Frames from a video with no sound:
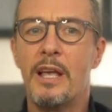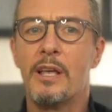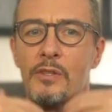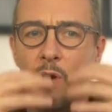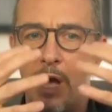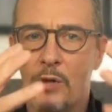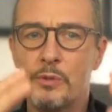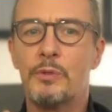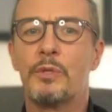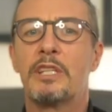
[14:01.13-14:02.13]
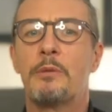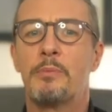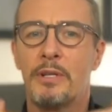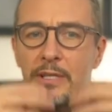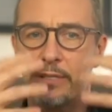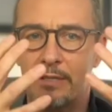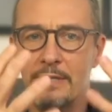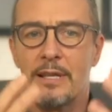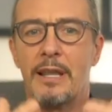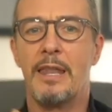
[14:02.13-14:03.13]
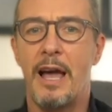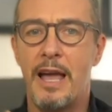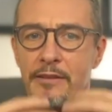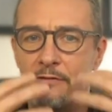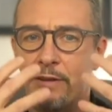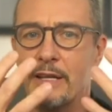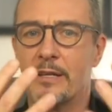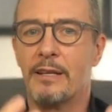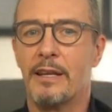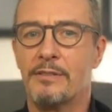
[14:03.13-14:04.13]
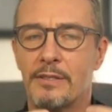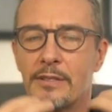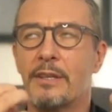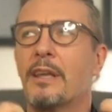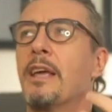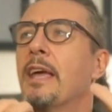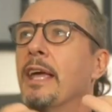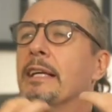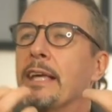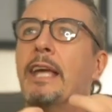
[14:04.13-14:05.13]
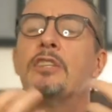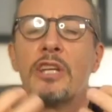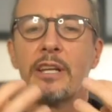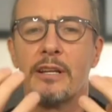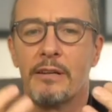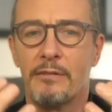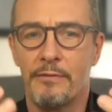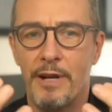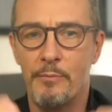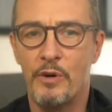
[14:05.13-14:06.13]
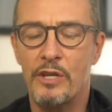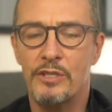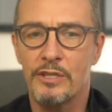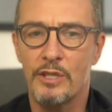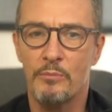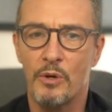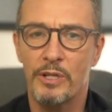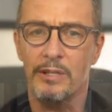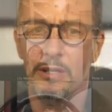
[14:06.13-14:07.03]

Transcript: So how do you keep it alive and as an engaging vibration in your body?